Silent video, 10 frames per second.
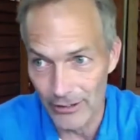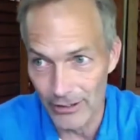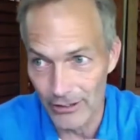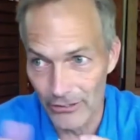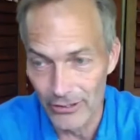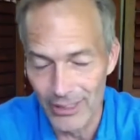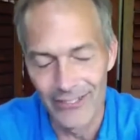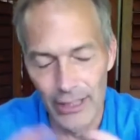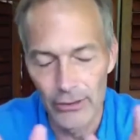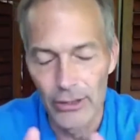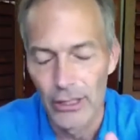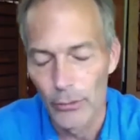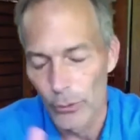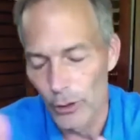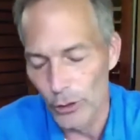
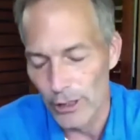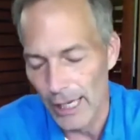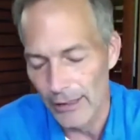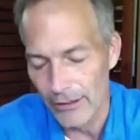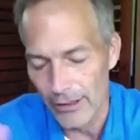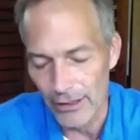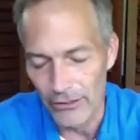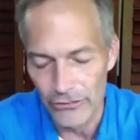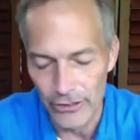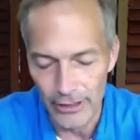when you look at these,